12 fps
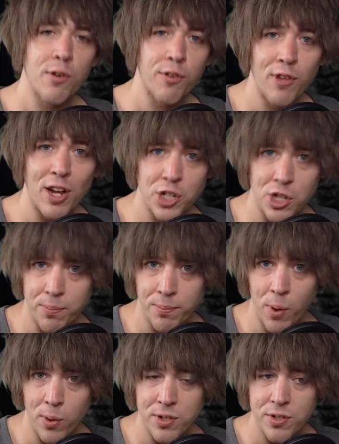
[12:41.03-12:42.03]
reflection
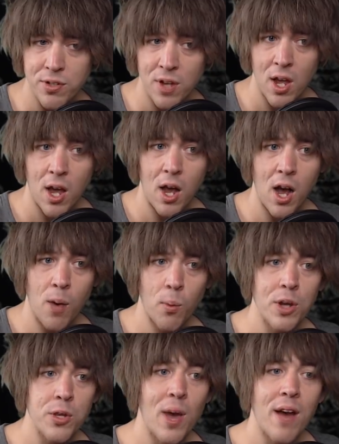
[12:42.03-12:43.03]
bonus
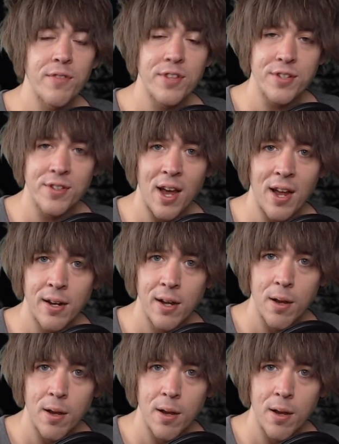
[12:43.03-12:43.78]
while you have this on.